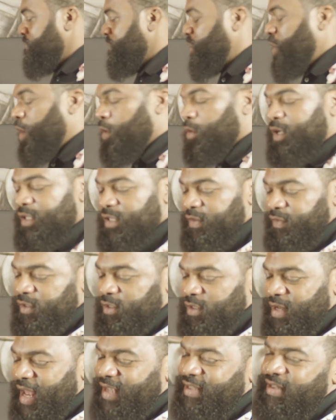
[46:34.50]
So, because if
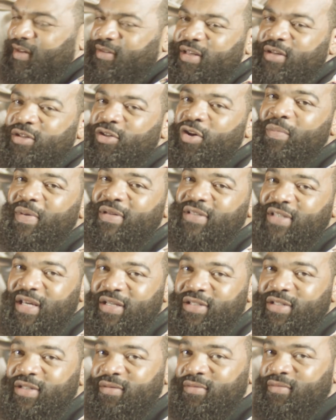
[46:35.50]
it's 9 out of 10, it's going to be
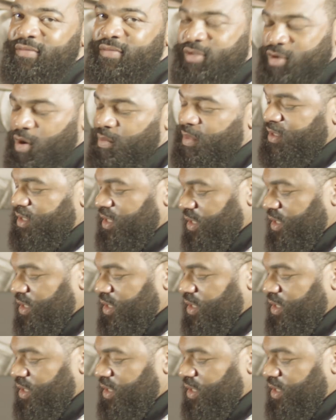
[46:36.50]
tension. It's going to be